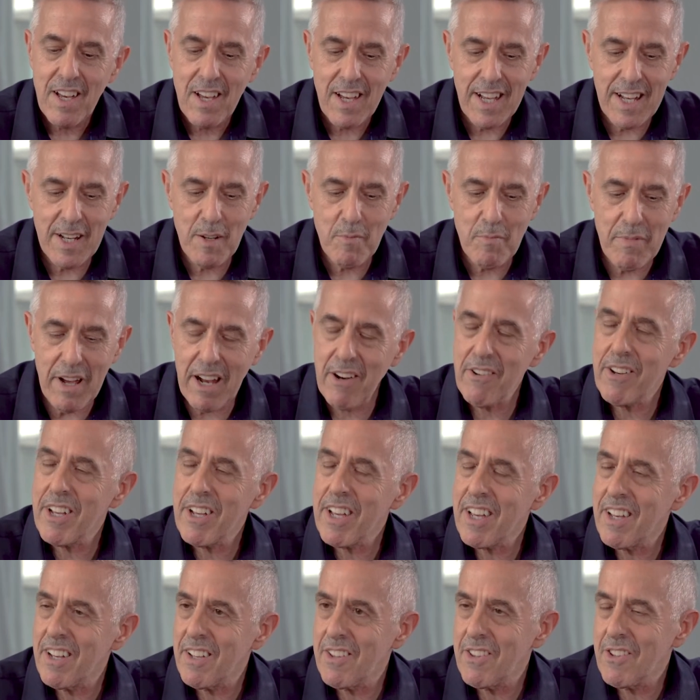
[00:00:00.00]
In
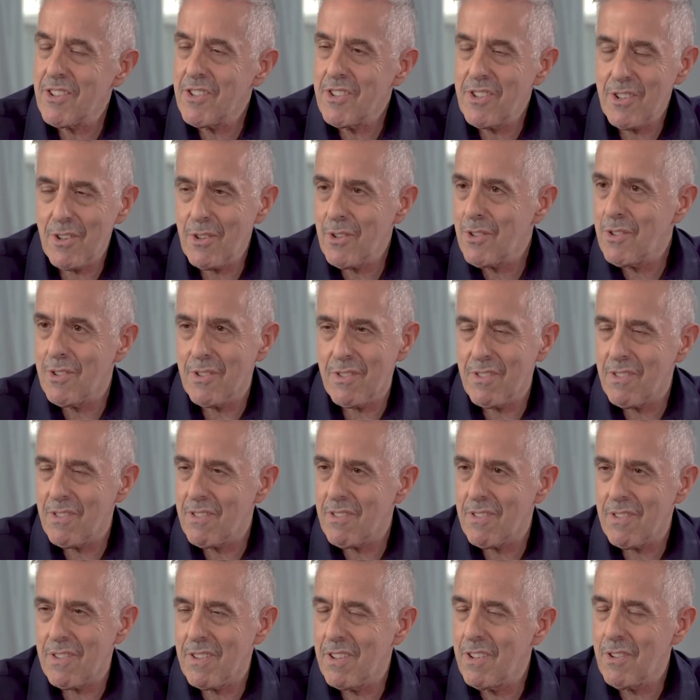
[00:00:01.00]
America, there's no
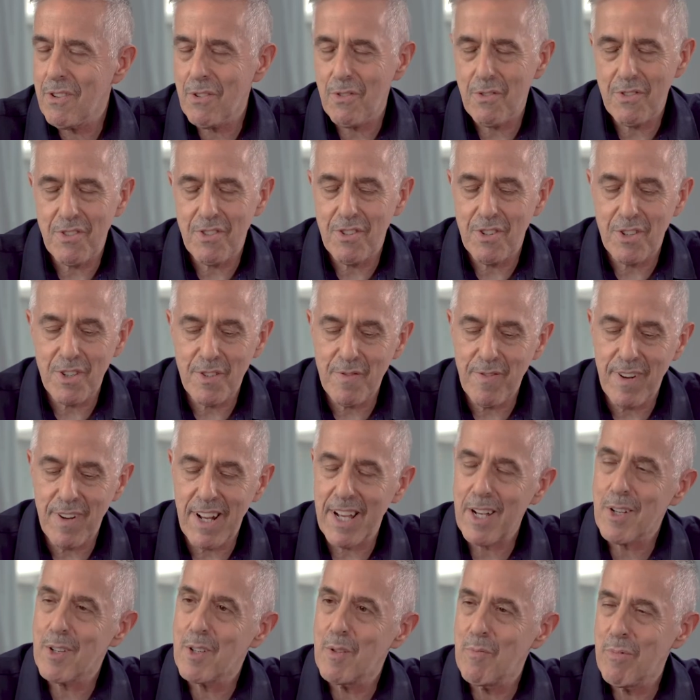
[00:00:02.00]
such
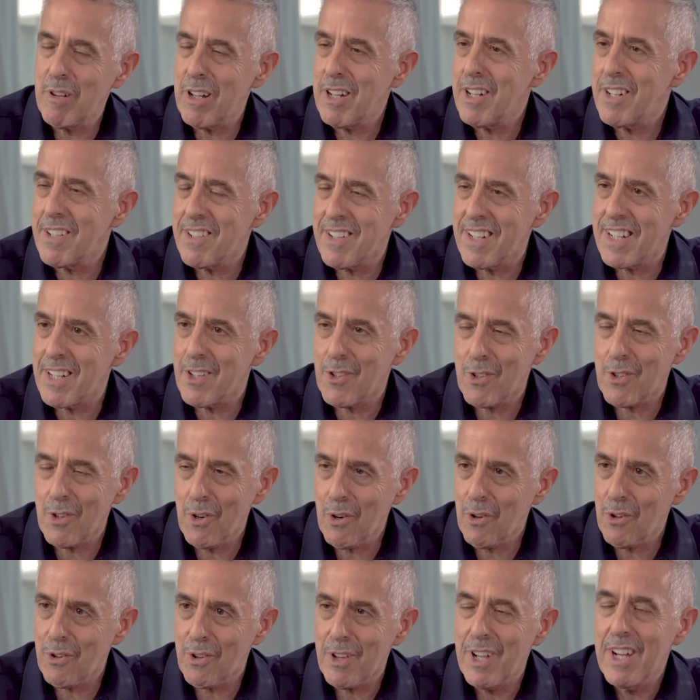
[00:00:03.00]
flexibility. It's
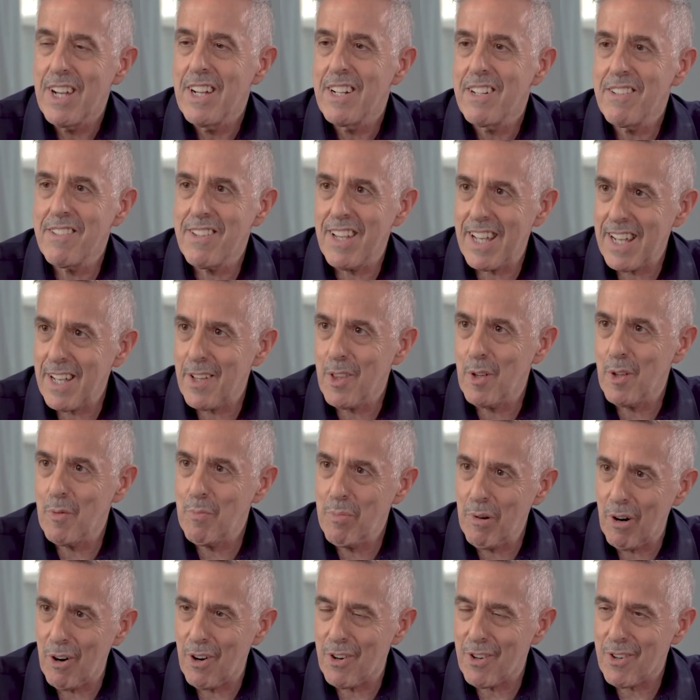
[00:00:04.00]
all tick the
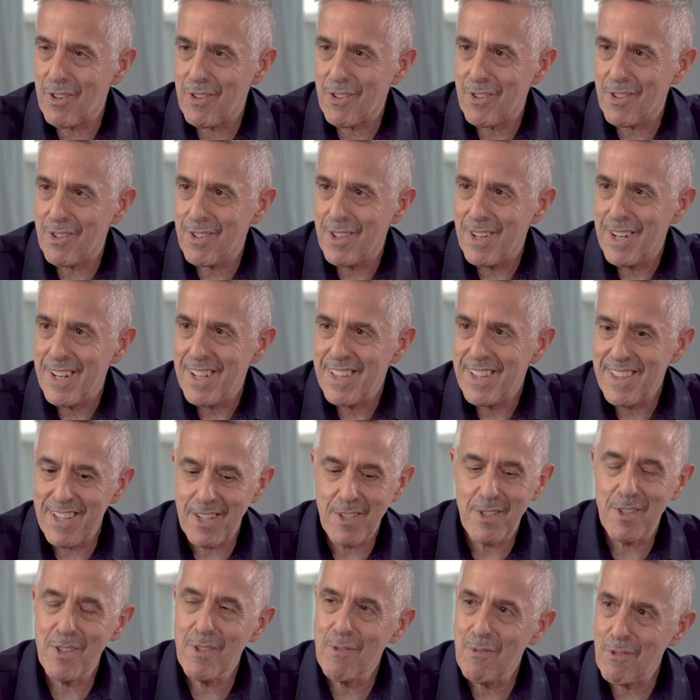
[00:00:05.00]
box.
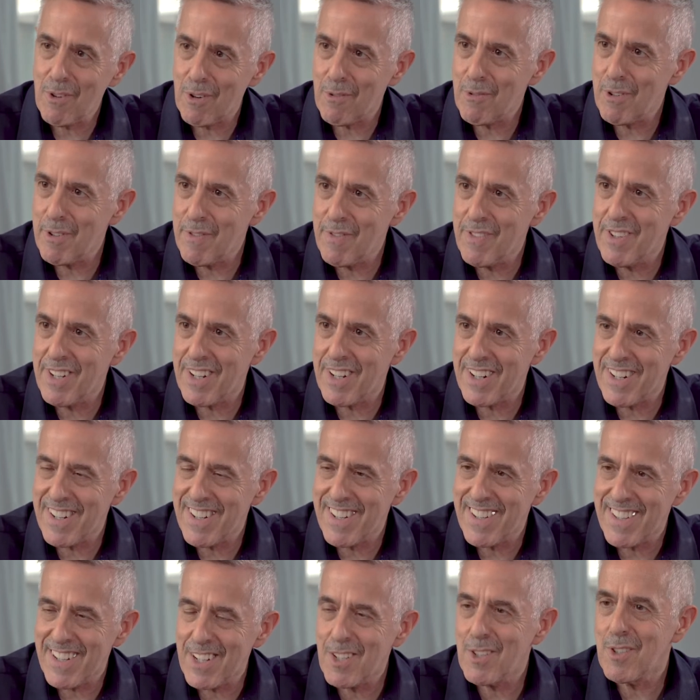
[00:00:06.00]
This is what we've done.
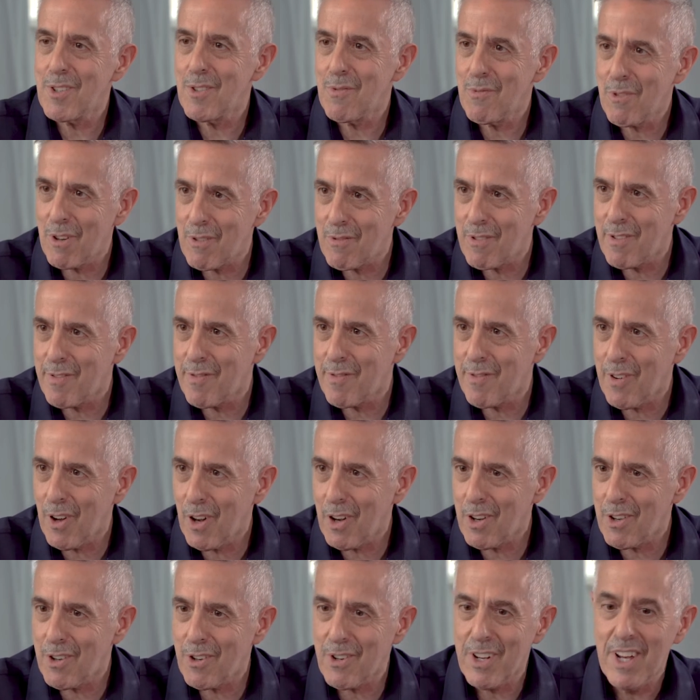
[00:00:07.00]
This is what we've
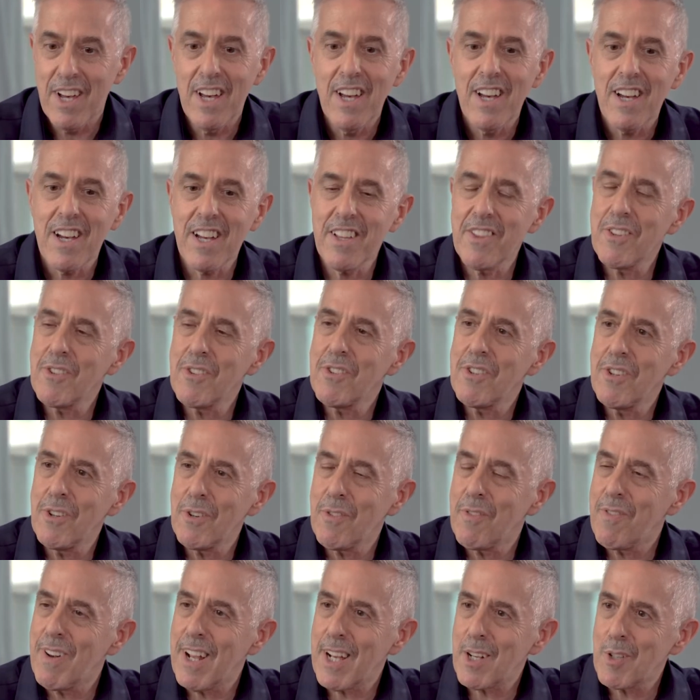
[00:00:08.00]
followed, and there's no
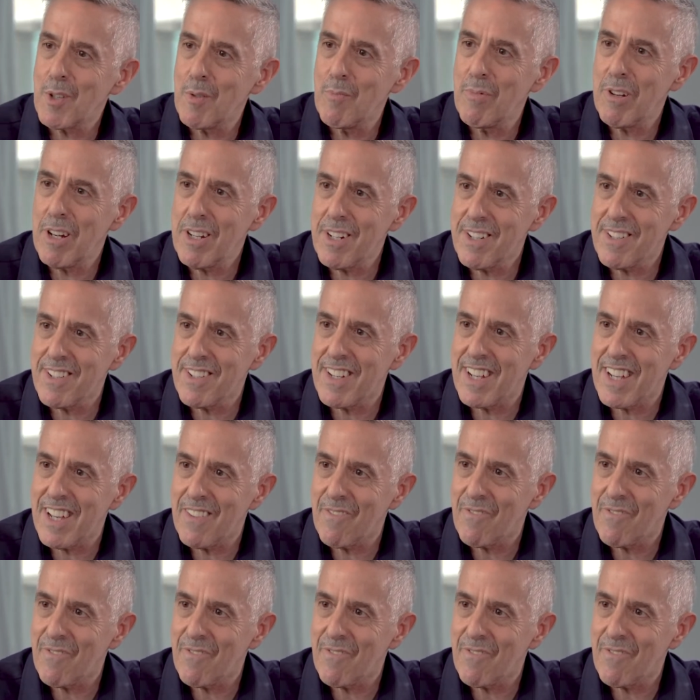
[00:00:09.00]
flexibility.